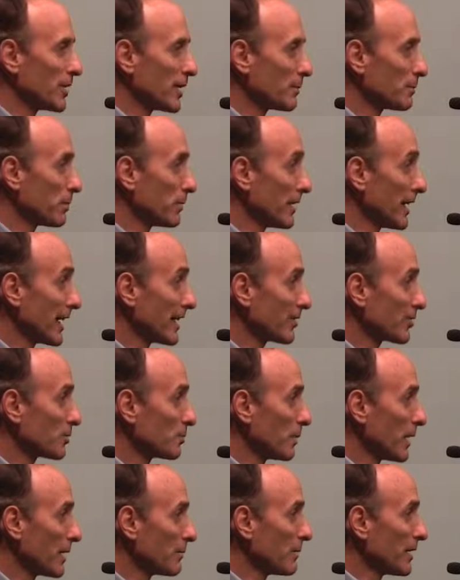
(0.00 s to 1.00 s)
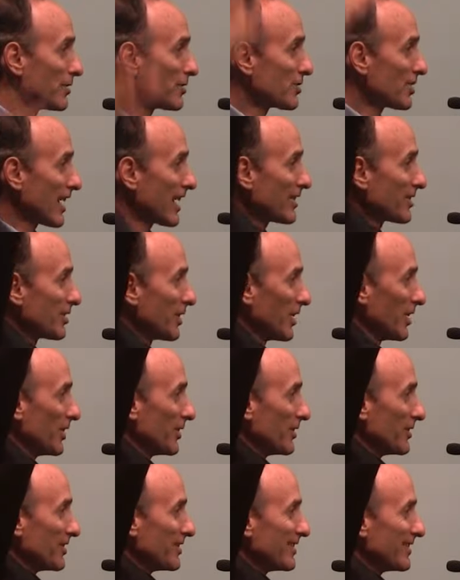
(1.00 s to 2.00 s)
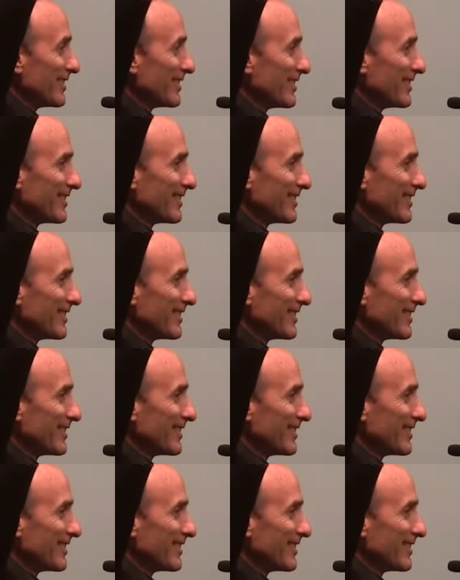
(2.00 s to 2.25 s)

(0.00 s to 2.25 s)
many are plants by Monsanto?